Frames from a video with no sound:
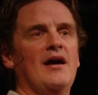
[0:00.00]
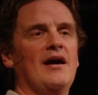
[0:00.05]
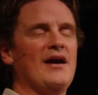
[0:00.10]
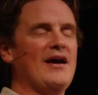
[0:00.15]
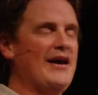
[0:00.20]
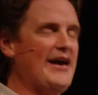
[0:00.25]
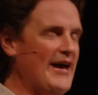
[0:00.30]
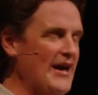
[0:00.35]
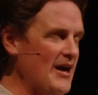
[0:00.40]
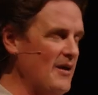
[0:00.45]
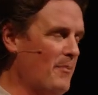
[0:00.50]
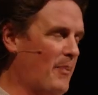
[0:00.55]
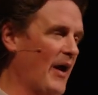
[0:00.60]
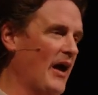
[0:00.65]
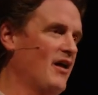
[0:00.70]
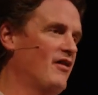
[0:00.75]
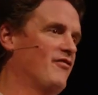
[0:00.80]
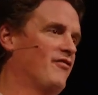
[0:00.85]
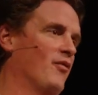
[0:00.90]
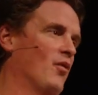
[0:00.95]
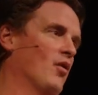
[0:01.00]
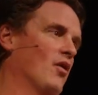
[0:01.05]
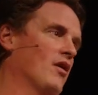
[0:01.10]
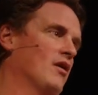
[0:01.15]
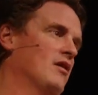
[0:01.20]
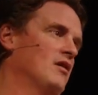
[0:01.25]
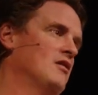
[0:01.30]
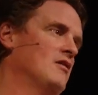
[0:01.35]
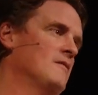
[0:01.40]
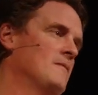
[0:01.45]
he paid for
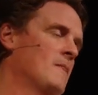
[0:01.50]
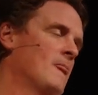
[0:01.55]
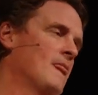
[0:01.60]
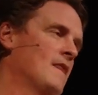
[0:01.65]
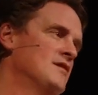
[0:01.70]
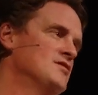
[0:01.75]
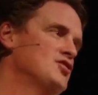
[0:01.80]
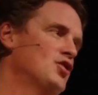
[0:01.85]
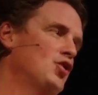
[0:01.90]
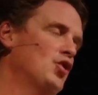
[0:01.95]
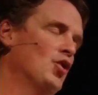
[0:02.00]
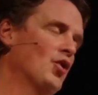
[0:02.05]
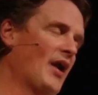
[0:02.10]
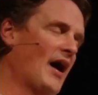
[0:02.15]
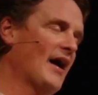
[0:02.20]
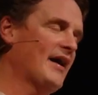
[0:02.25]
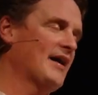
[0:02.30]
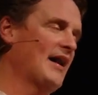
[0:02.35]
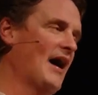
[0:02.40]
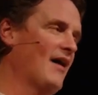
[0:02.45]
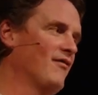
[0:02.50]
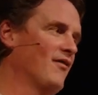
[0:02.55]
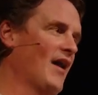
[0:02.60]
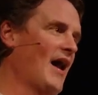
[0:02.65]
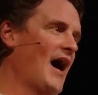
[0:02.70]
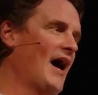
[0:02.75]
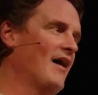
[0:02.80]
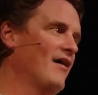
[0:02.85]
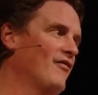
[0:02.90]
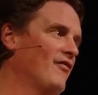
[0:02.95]
it so you and I could have
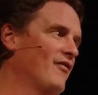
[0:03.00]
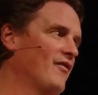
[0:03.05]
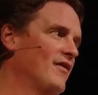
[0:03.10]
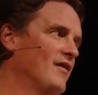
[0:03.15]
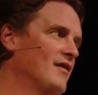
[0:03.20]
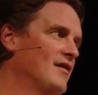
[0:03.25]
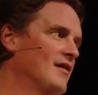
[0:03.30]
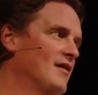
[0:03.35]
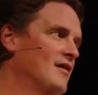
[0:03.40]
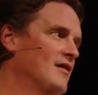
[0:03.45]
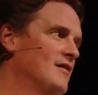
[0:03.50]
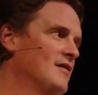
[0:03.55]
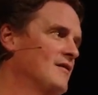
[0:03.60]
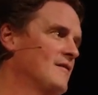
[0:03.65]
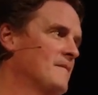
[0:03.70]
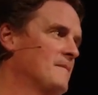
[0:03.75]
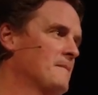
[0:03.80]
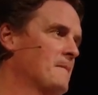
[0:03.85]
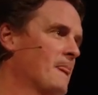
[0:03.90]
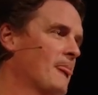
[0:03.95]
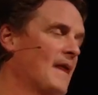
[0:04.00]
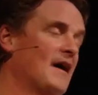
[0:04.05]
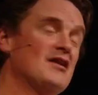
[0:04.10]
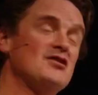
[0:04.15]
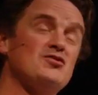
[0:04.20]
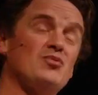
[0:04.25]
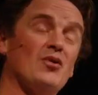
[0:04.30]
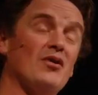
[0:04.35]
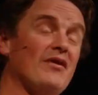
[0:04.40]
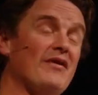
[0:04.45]
life. And
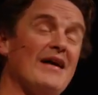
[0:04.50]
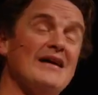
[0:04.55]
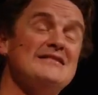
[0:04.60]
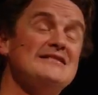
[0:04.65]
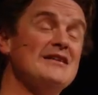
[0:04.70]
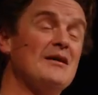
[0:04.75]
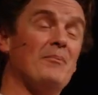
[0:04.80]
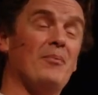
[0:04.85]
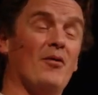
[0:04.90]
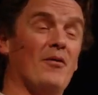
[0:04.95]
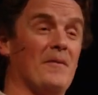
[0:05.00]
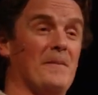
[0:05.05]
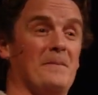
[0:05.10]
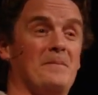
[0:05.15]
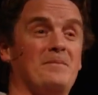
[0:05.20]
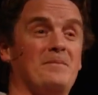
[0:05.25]
it's really that simple.